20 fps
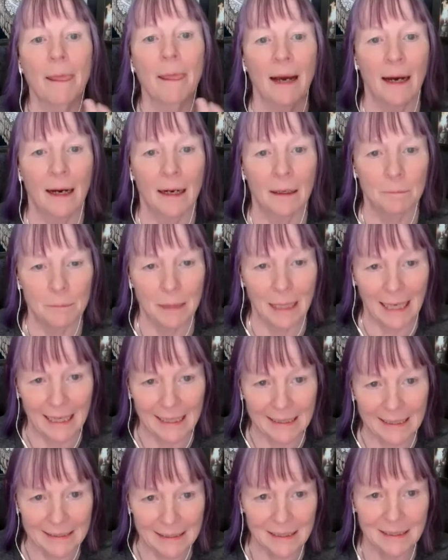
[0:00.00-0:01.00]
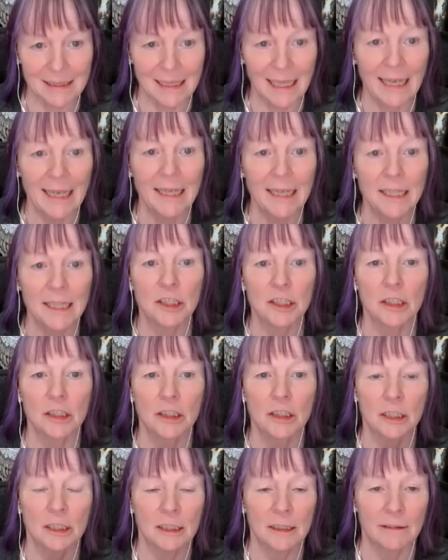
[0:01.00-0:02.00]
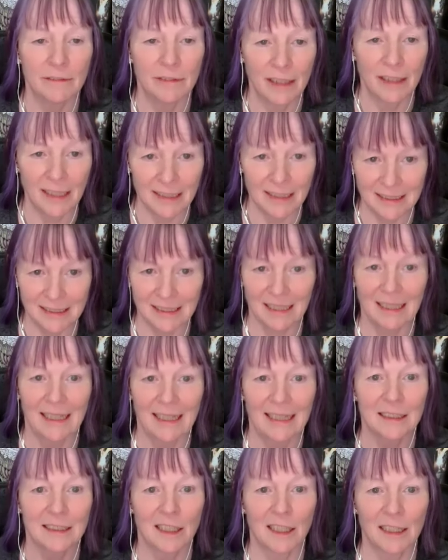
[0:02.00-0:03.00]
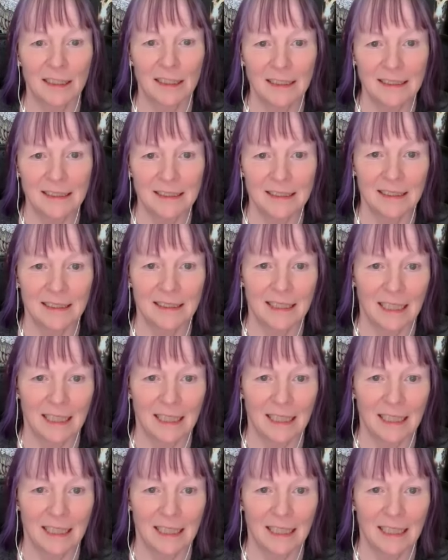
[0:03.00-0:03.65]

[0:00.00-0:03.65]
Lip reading: as sage Durvasa had cursed the